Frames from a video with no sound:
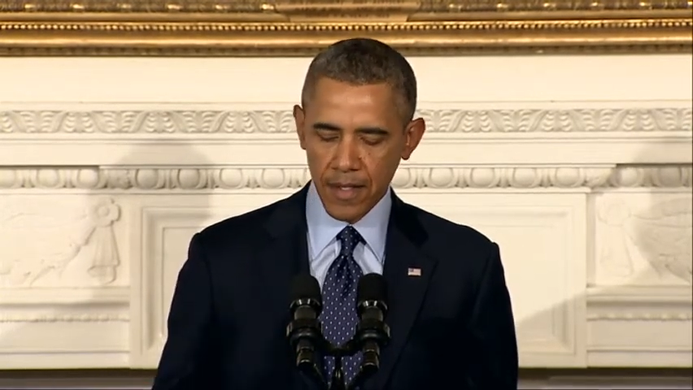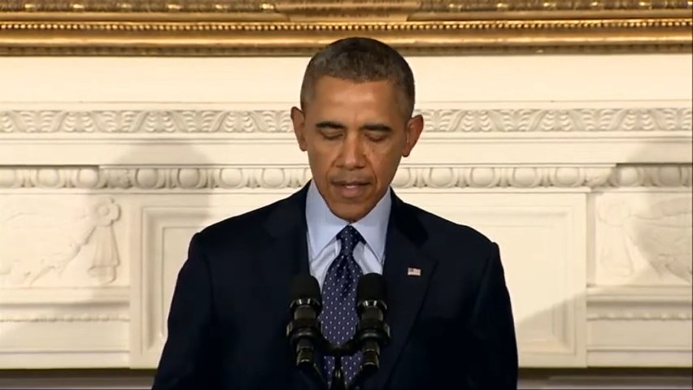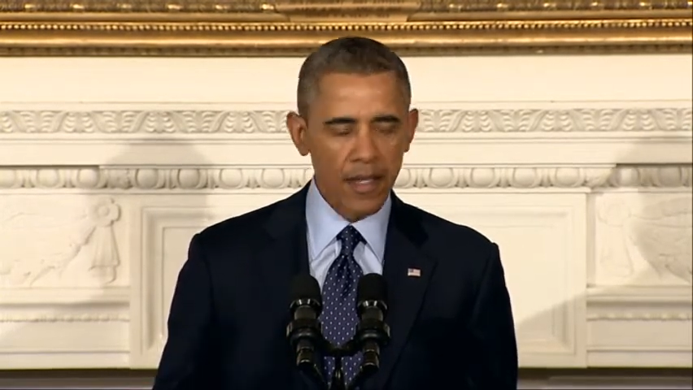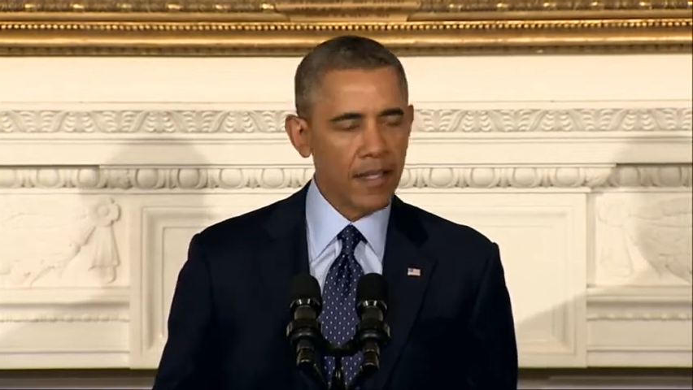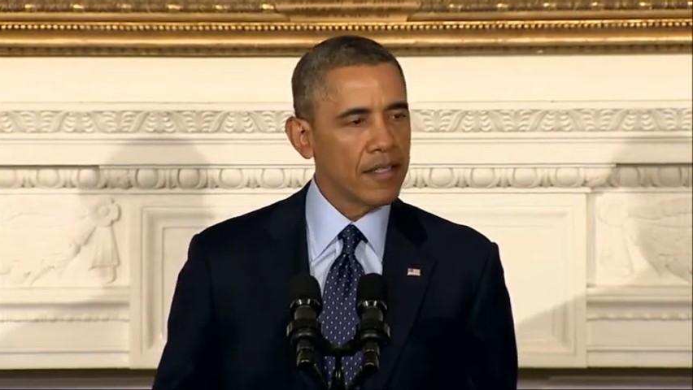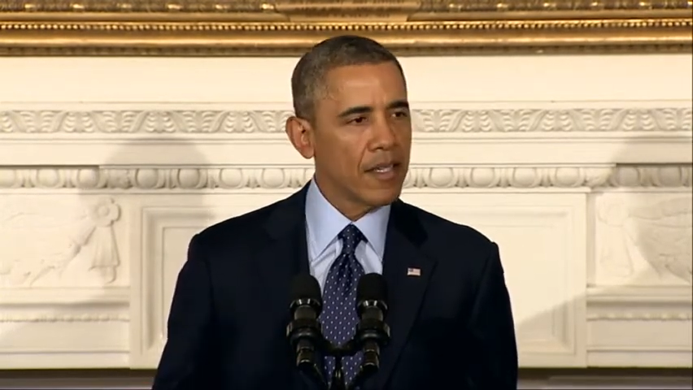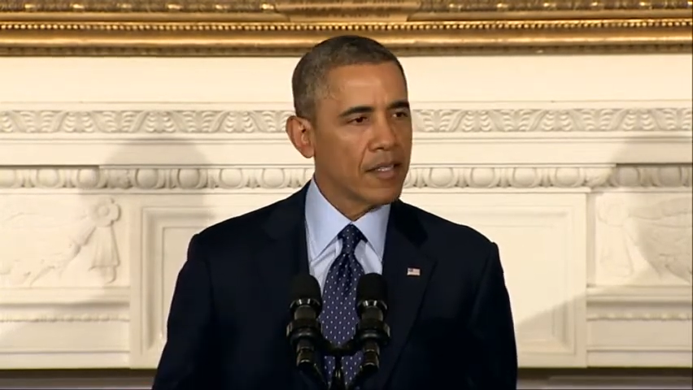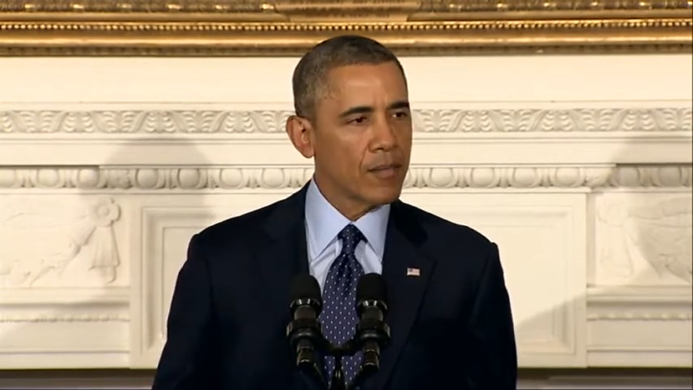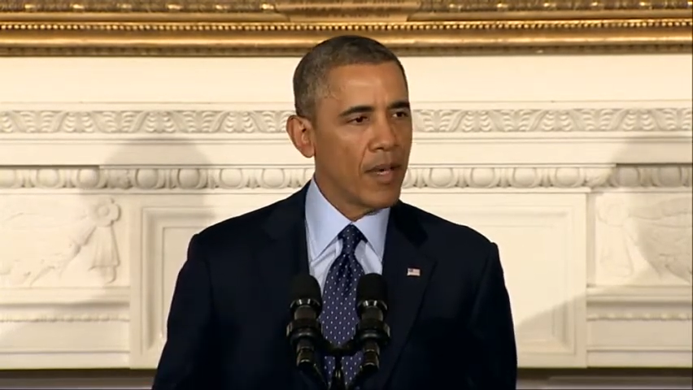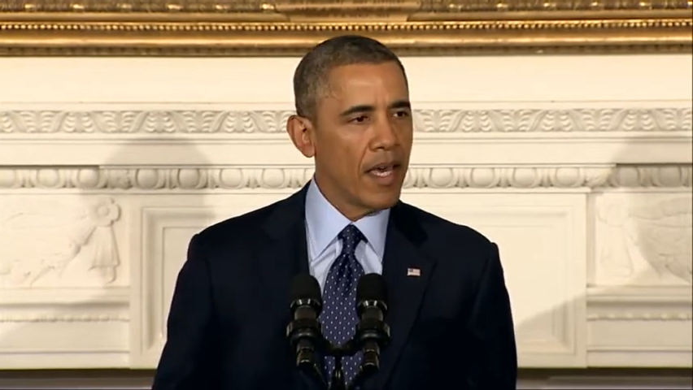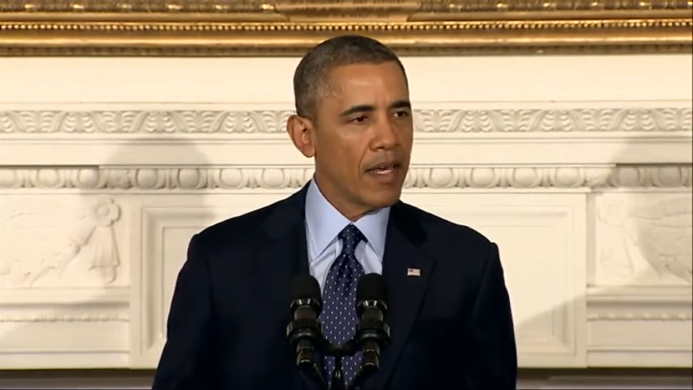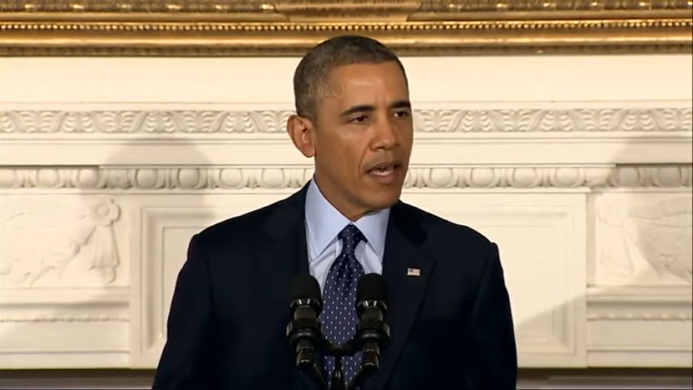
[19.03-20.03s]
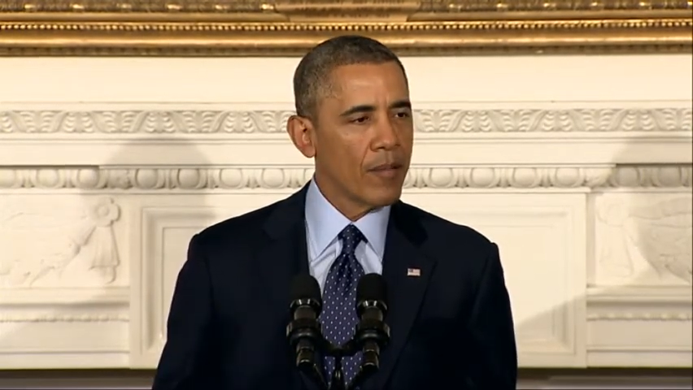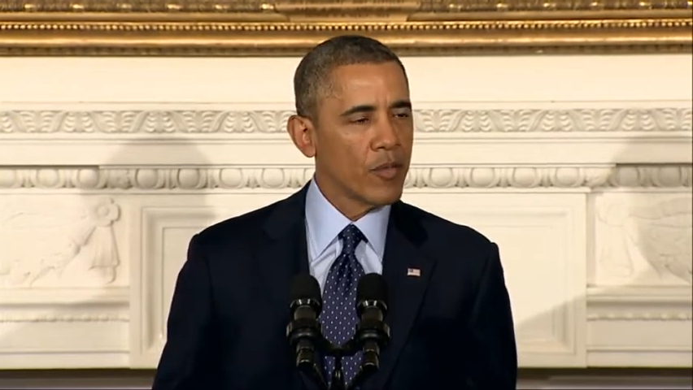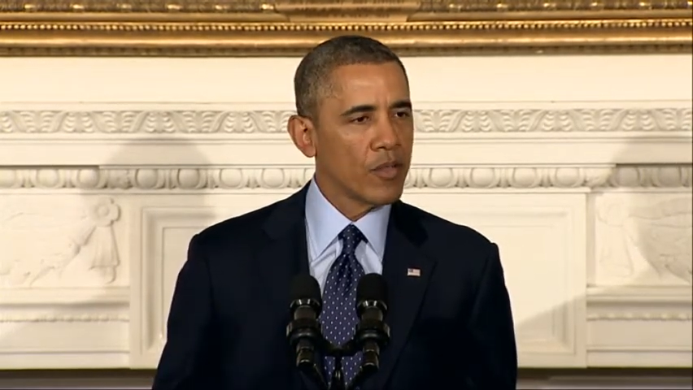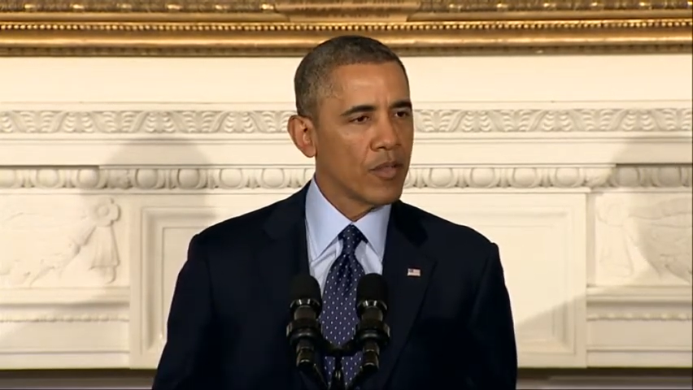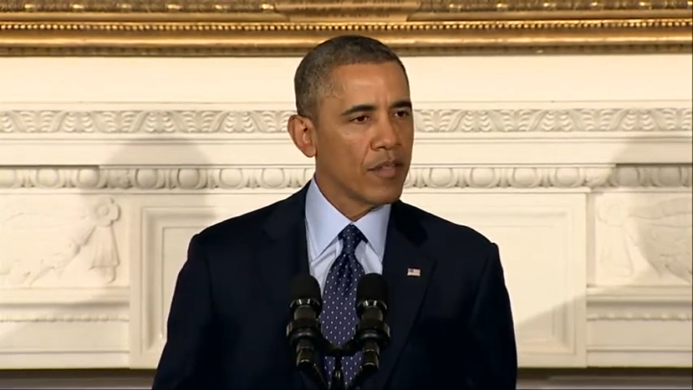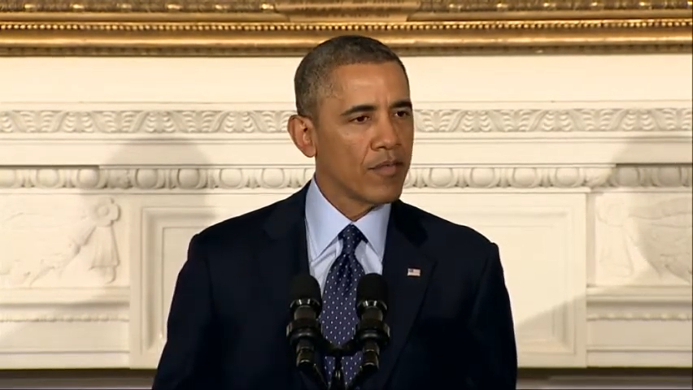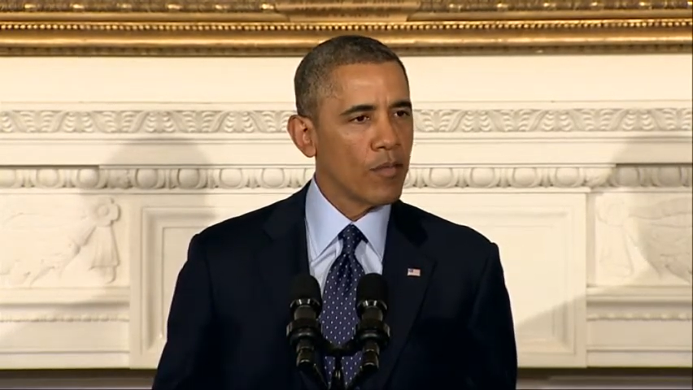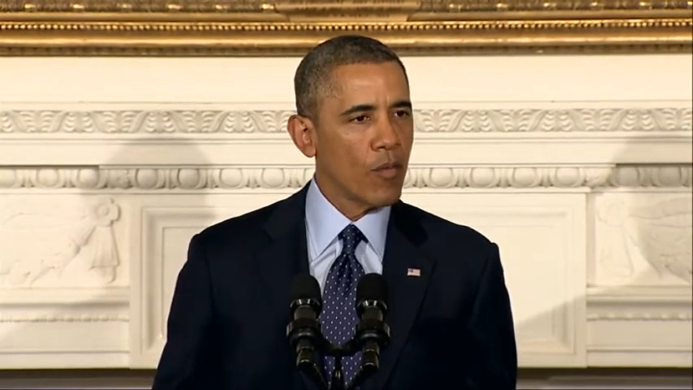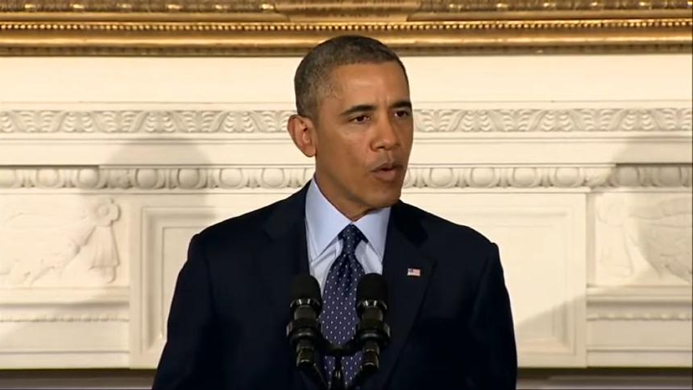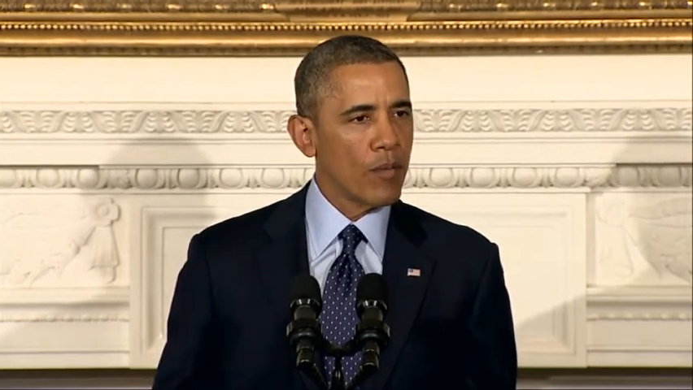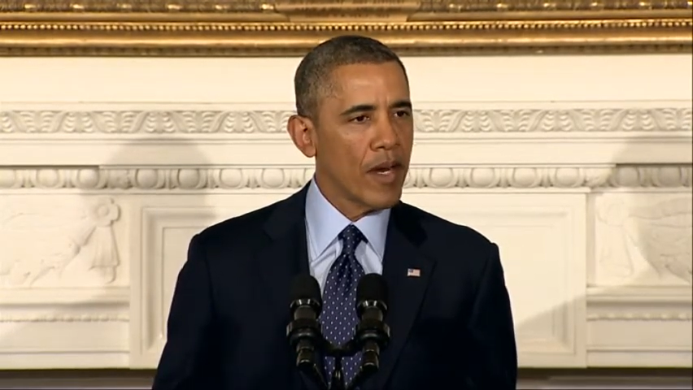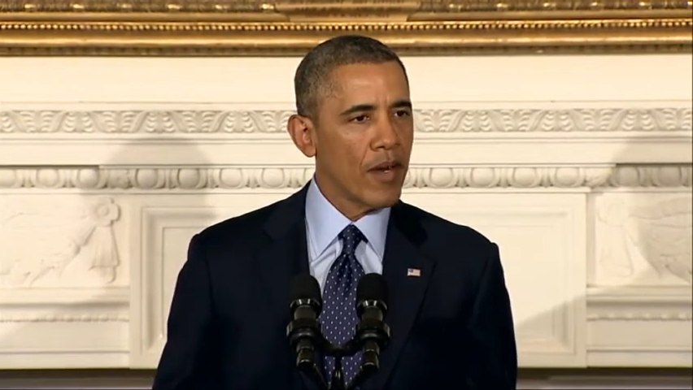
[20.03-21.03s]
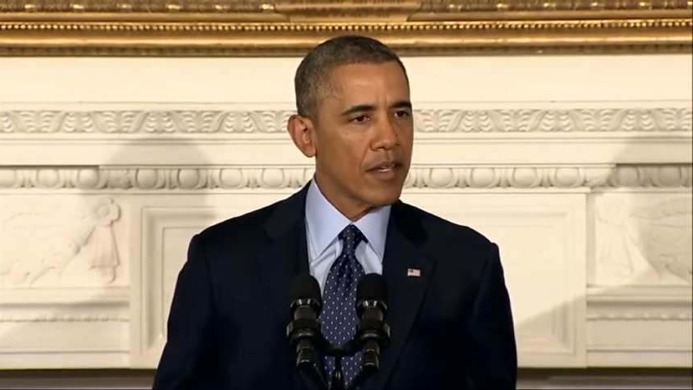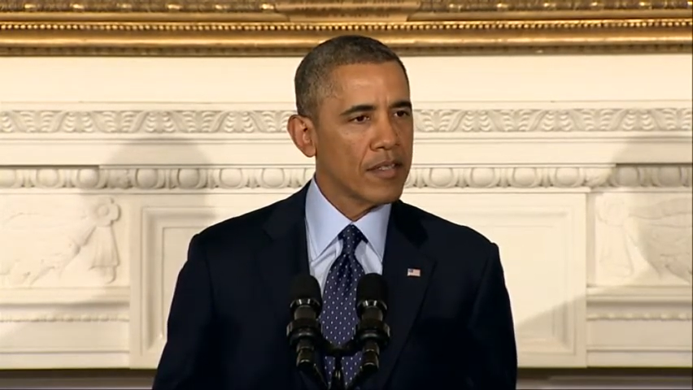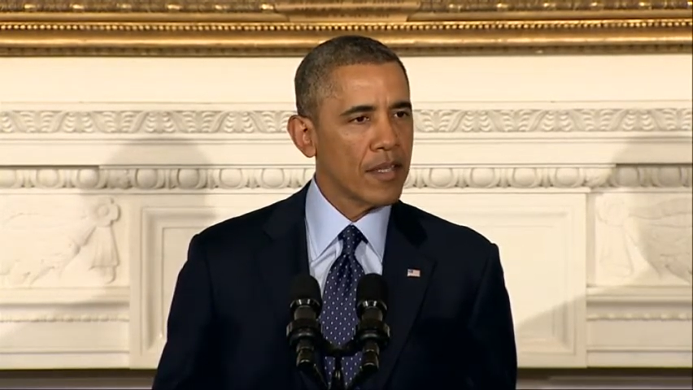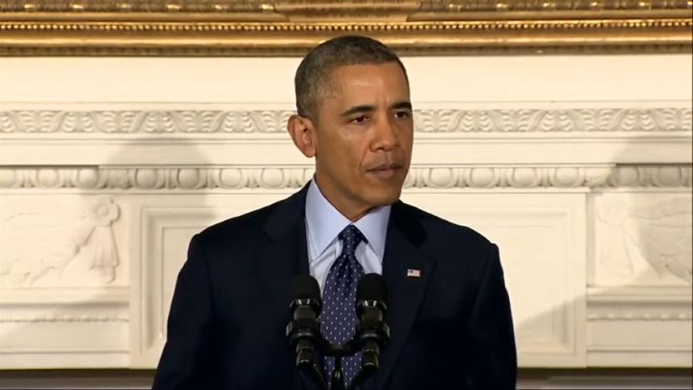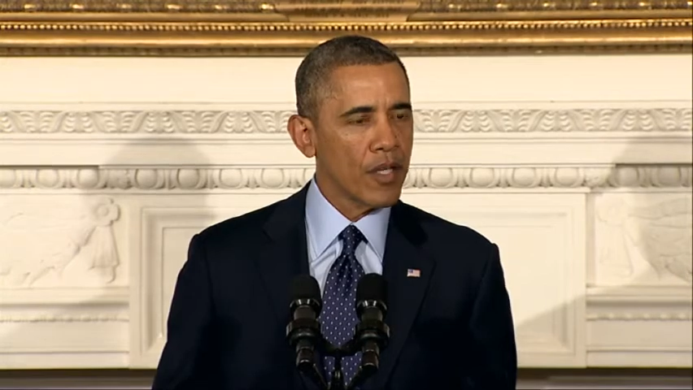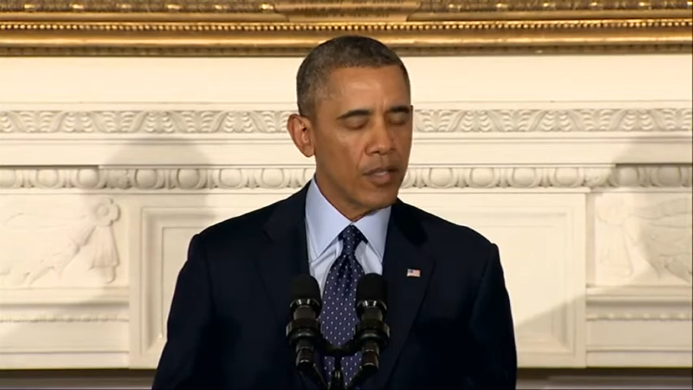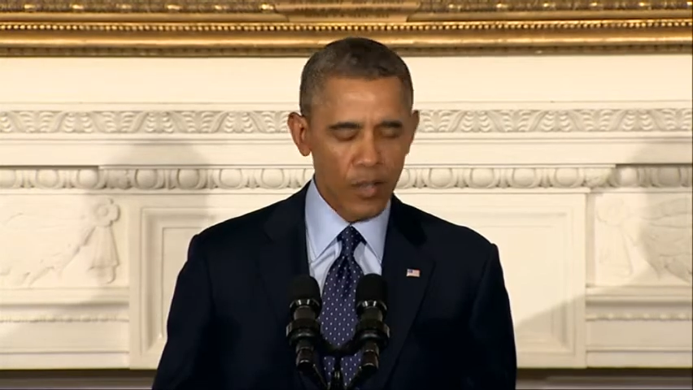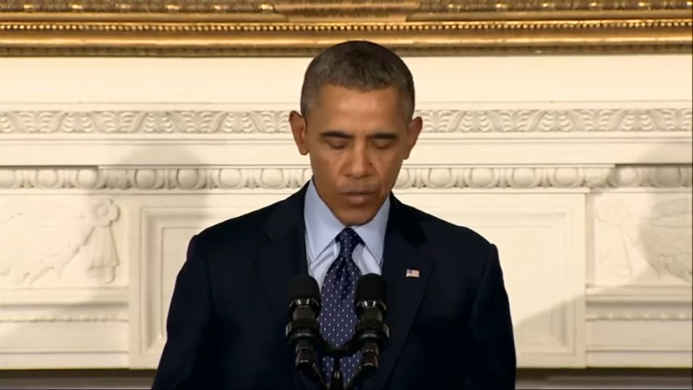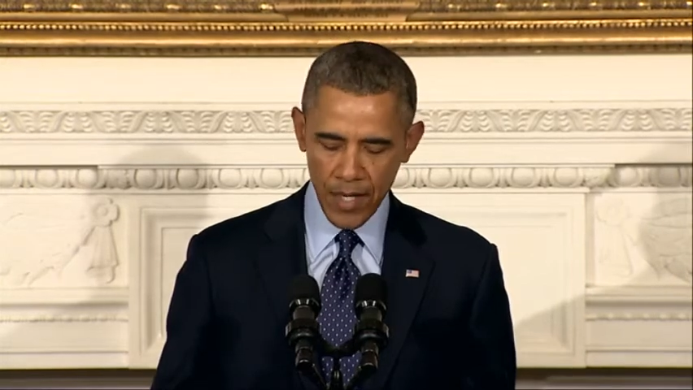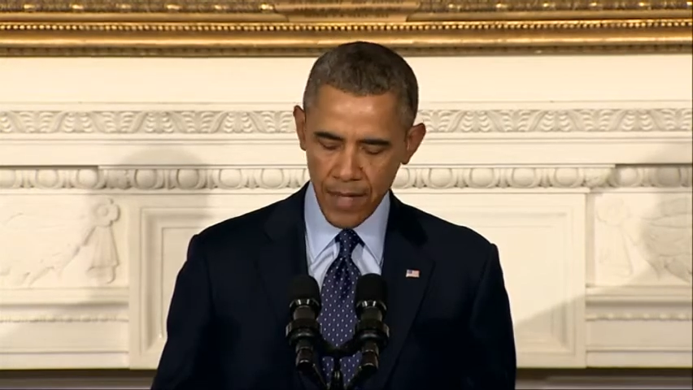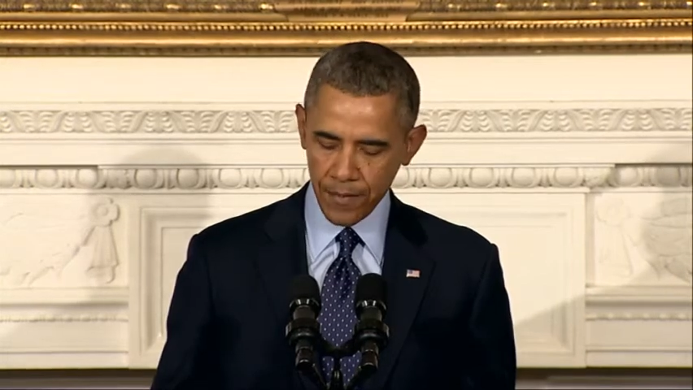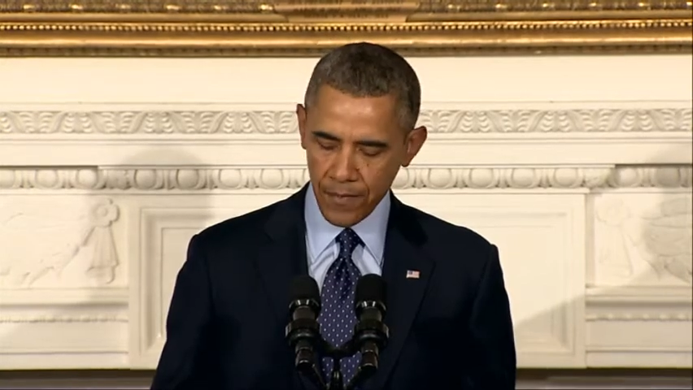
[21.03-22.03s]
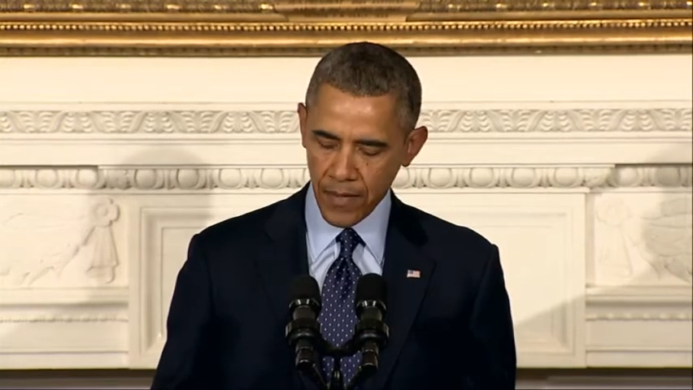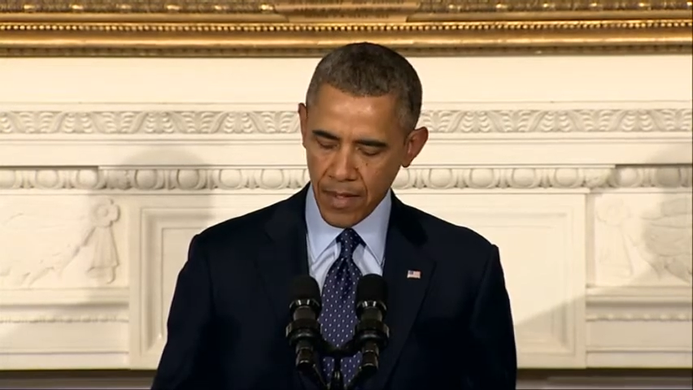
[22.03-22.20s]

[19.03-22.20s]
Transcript: uh, to expand opportunity for more Americans, I'm going to do that.